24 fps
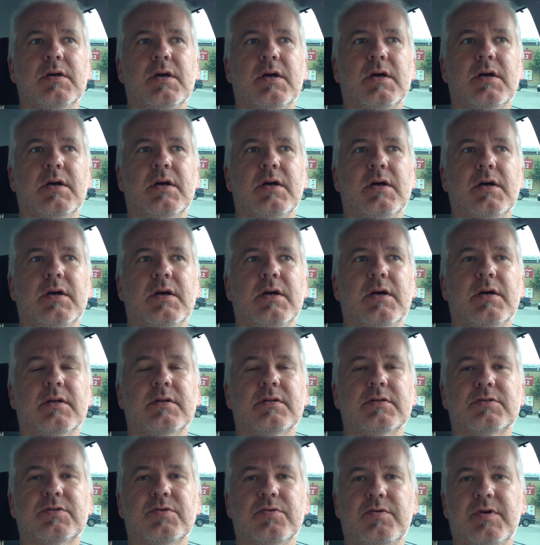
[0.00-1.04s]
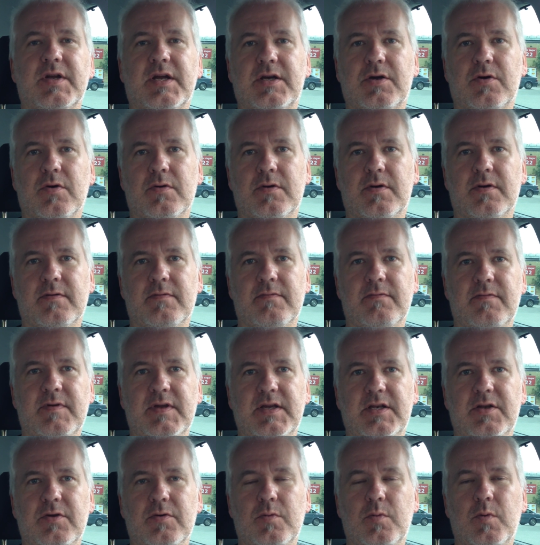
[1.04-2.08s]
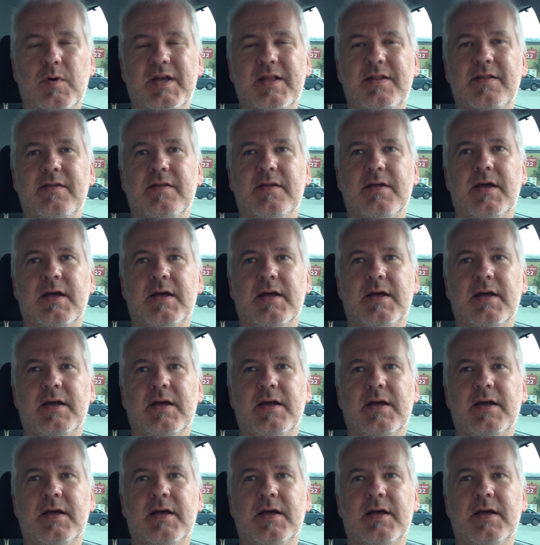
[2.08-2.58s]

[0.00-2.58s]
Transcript: to record video with,